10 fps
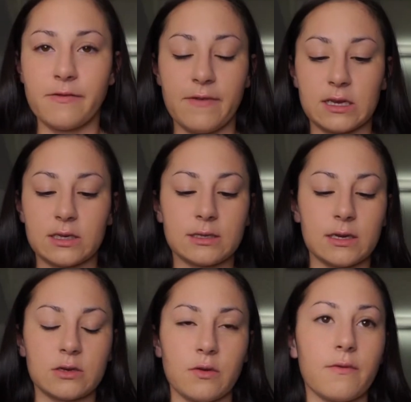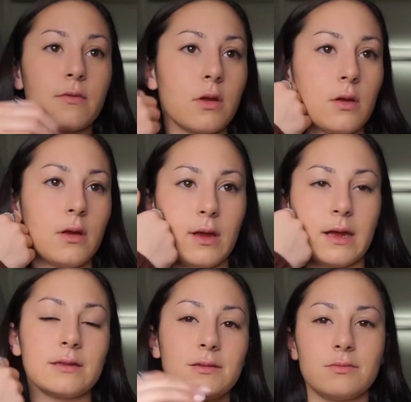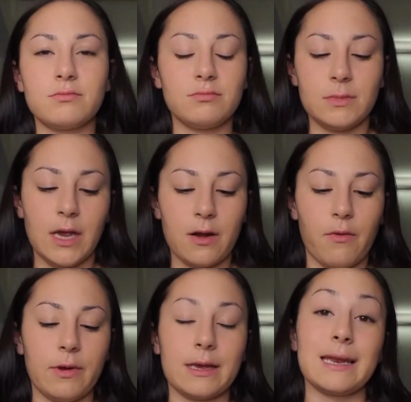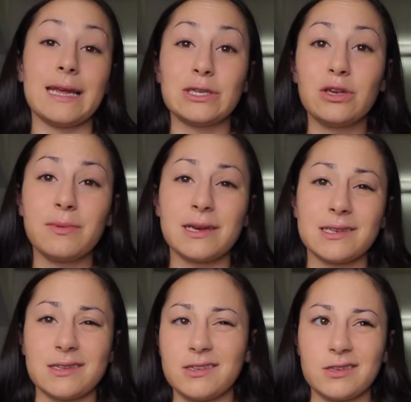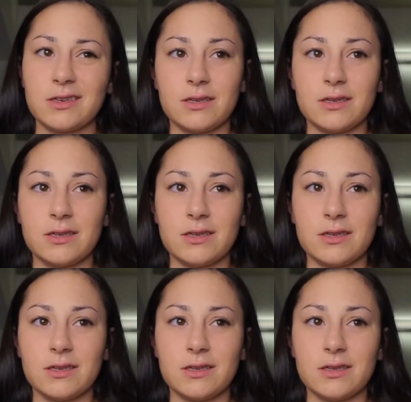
face because I don't really need to because it's just